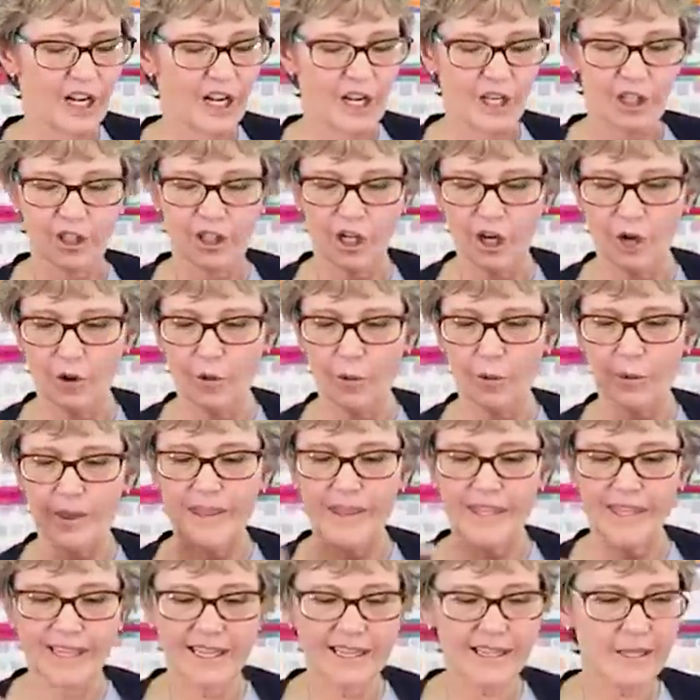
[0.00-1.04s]
So
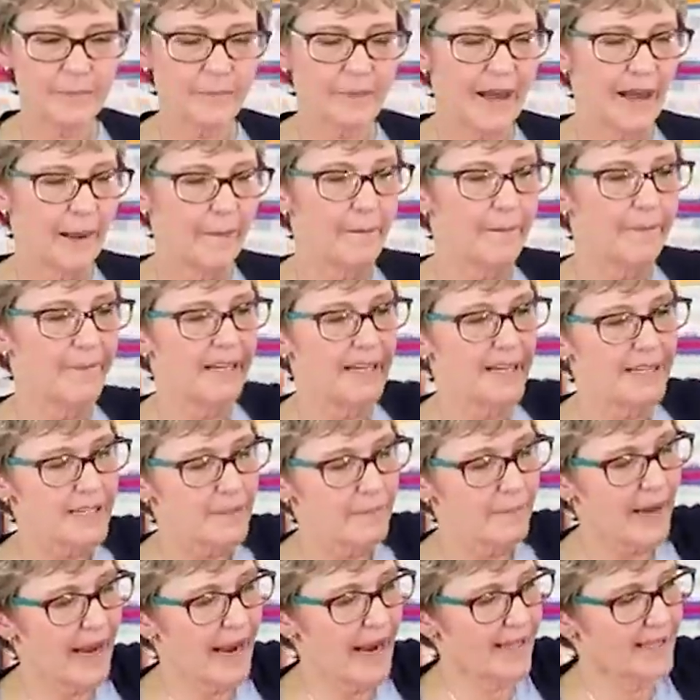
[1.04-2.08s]
these, pa these
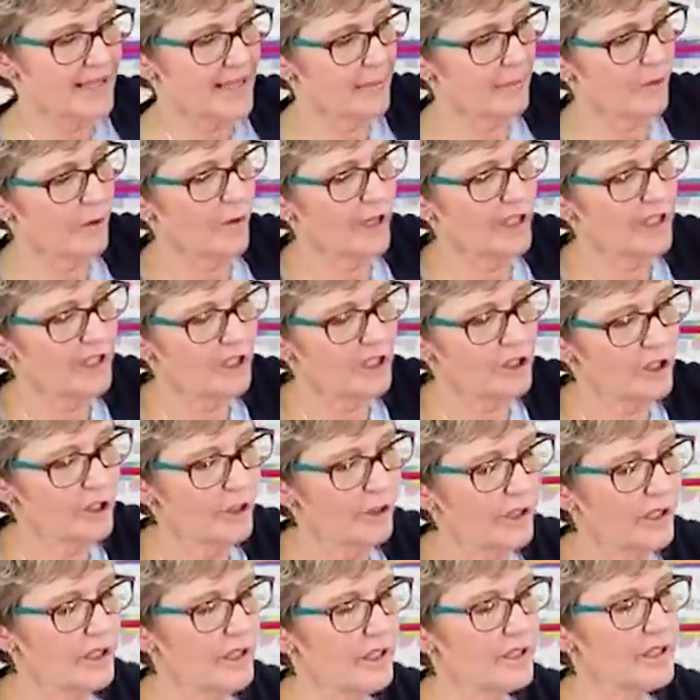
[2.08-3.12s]
bags, I'm going to show
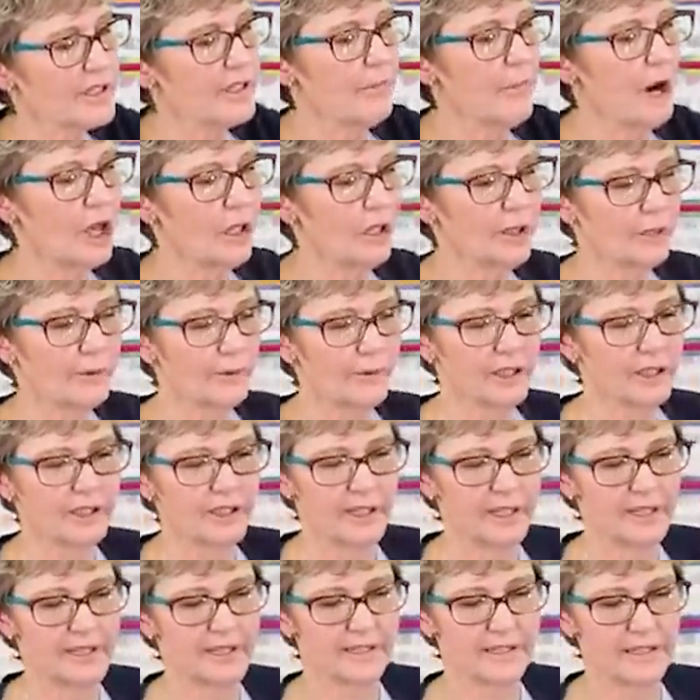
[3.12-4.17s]
you the smaller one
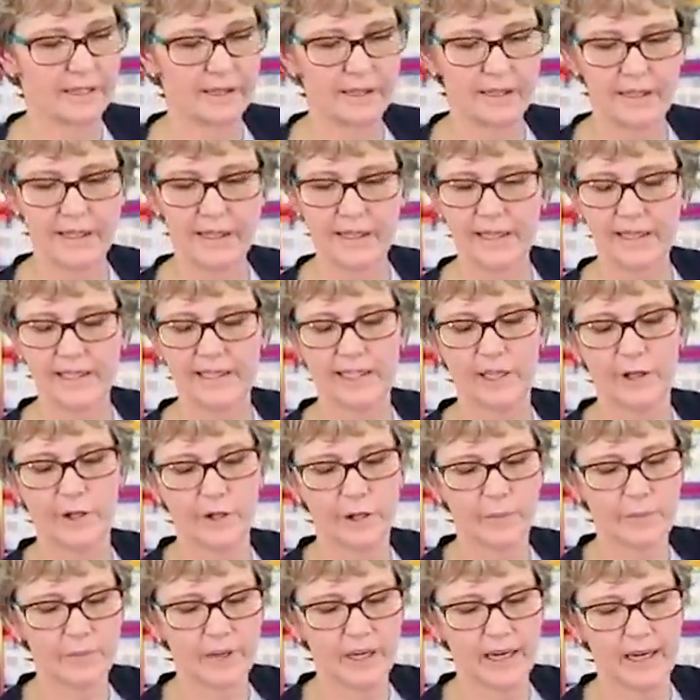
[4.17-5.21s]
because it's a little easier
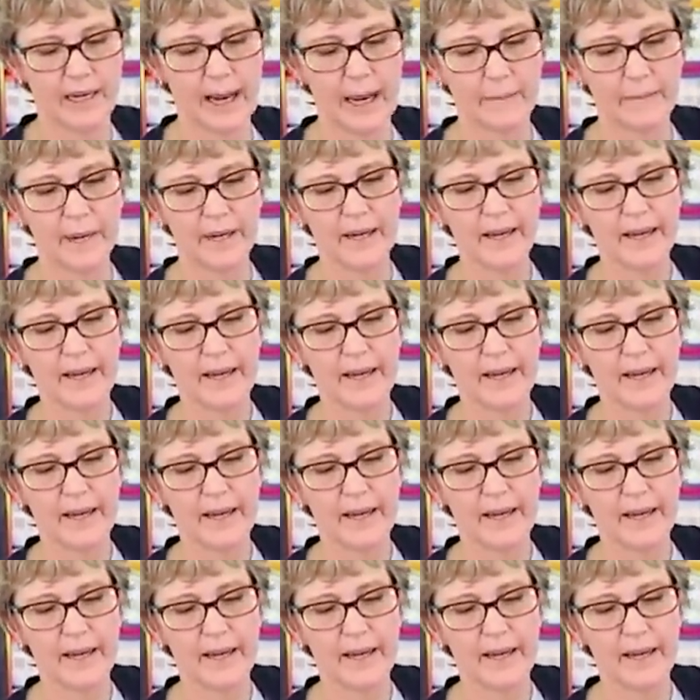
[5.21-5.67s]
to pick up.